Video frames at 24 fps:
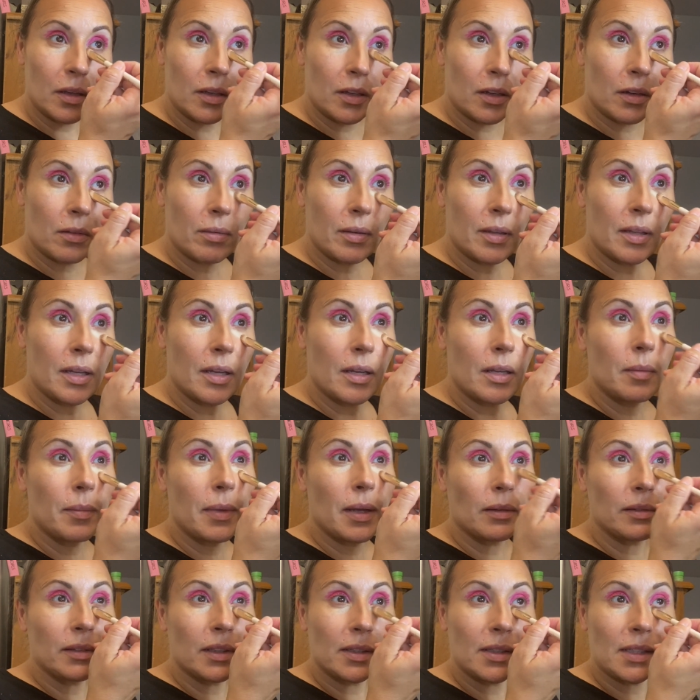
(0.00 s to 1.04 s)
you're really going to be
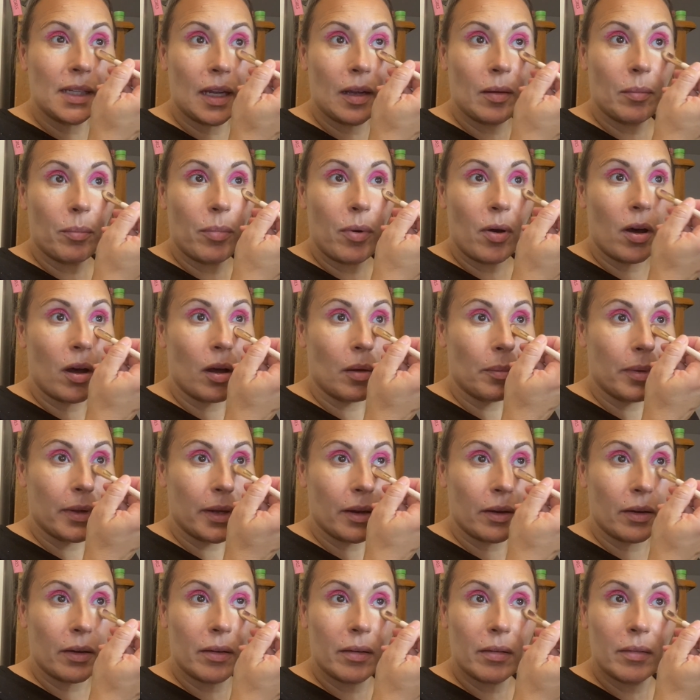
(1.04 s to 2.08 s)
able to see it pop
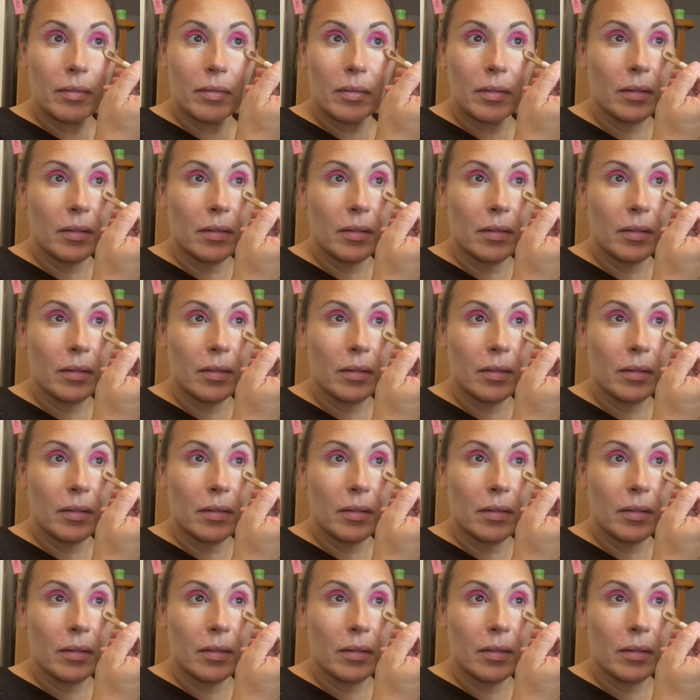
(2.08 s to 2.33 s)
here.